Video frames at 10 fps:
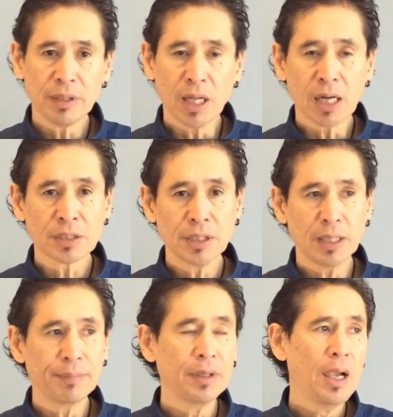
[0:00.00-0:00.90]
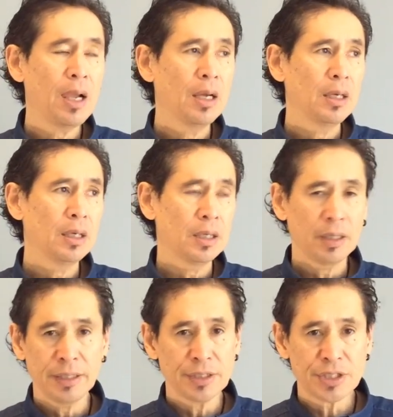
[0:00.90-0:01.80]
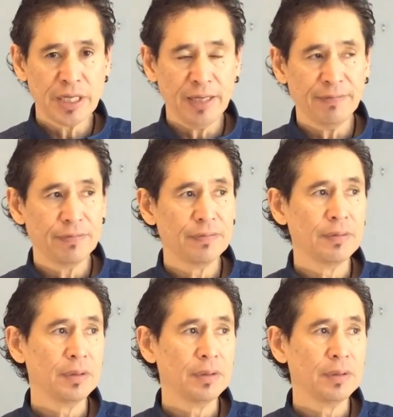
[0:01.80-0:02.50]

locked up in a safe,